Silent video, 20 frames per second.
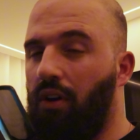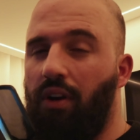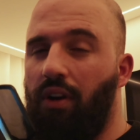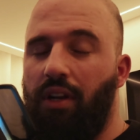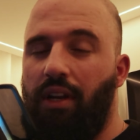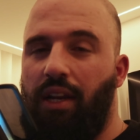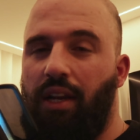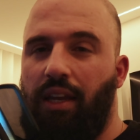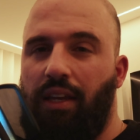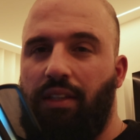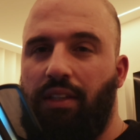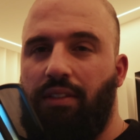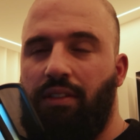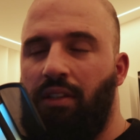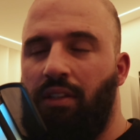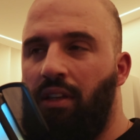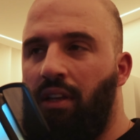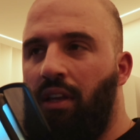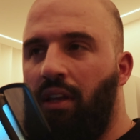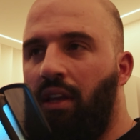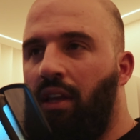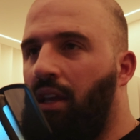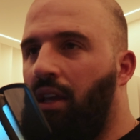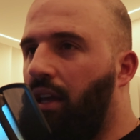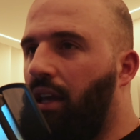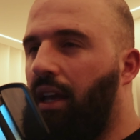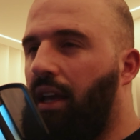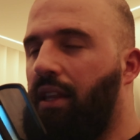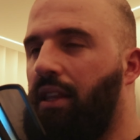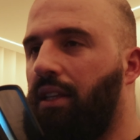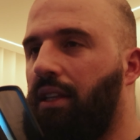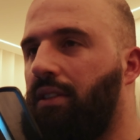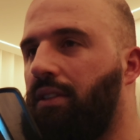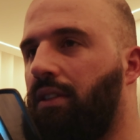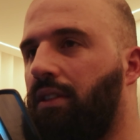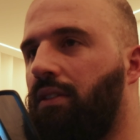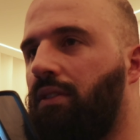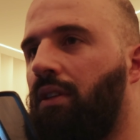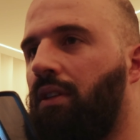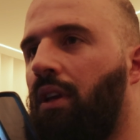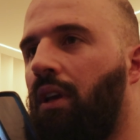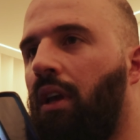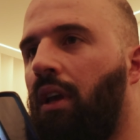on the case, and that's it.